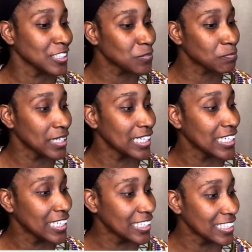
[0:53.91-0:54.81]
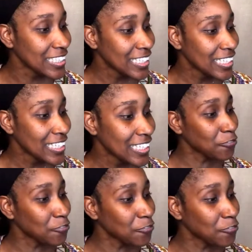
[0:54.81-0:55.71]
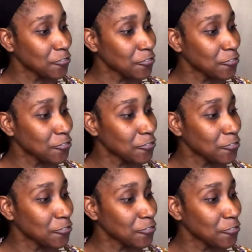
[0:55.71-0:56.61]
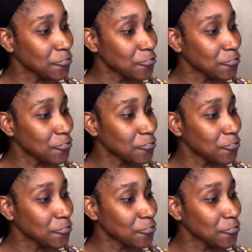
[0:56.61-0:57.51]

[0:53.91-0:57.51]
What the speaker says: It's been a few months since I